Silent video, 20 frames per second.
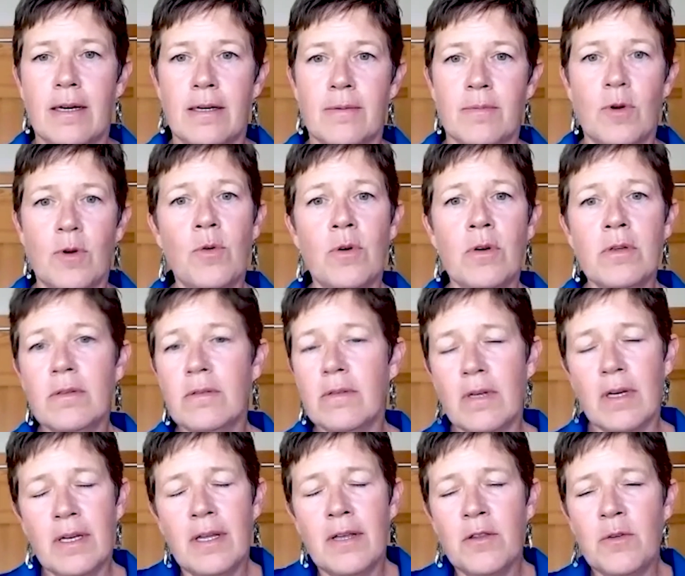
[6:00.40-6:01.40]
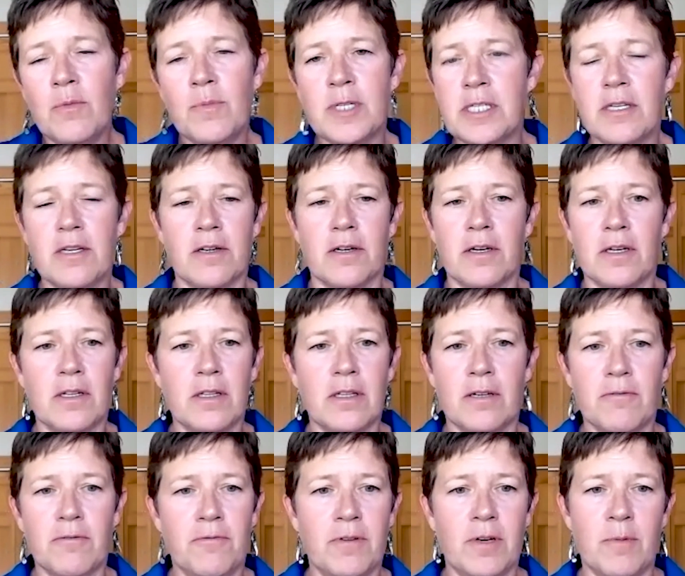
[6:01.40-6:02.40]
or another material
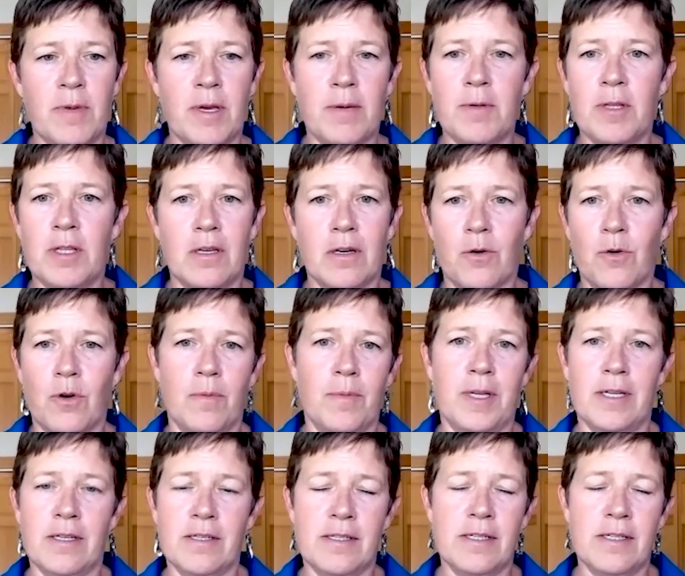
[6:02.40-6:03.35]
if maybe the equipment is